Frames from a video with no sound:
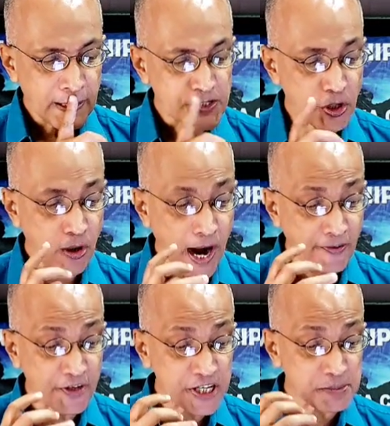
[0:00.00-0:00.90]
So
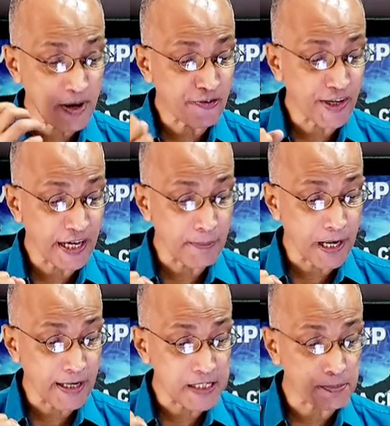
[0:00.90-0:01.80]
others may forget
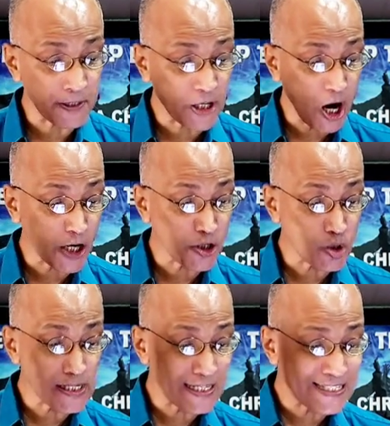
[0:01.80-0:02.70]
about us, but God
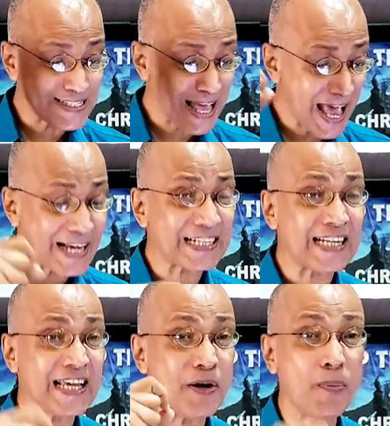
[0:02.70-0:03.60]
knows
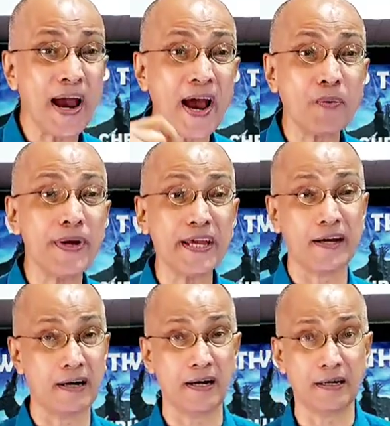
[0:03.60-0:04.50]
exactly where we
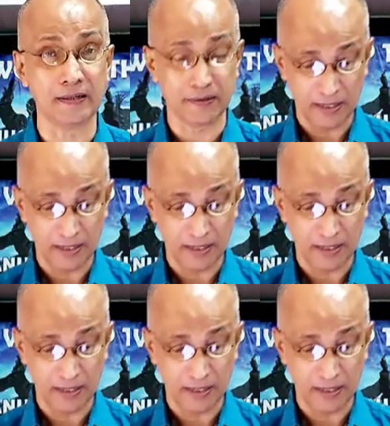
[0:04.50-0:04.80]
are.